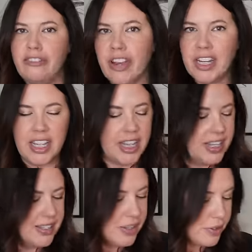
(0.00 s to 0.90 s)
finding
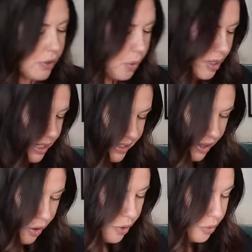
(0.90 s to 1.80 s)
these. These are
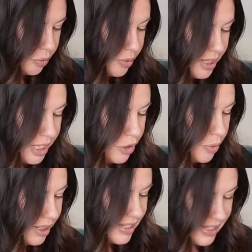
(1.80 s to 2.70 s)
always really
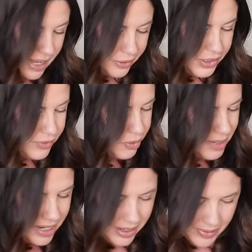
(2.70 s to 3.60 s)
quick sales for
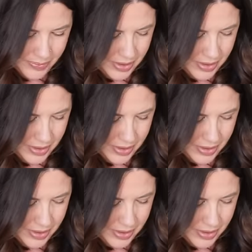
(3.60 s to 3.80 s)
me.